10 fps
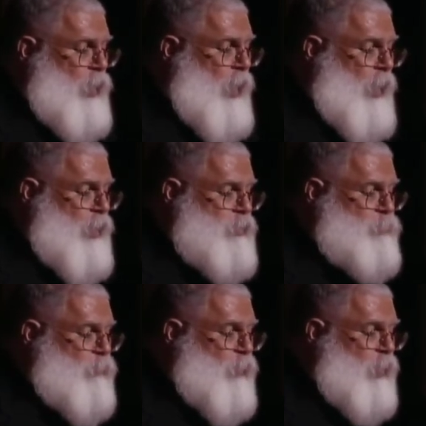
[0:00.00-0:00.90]
eyes
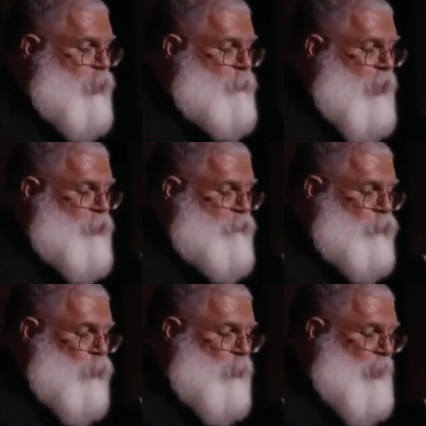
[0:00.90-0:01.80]
befuddled by the
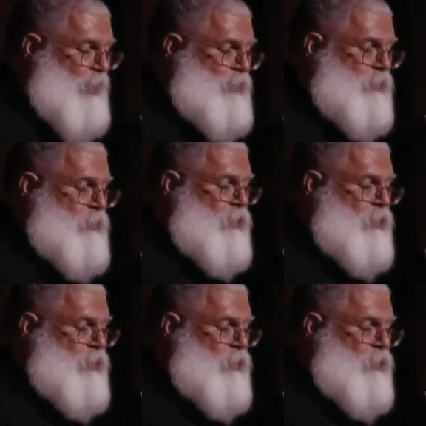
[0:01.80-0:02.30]
full light,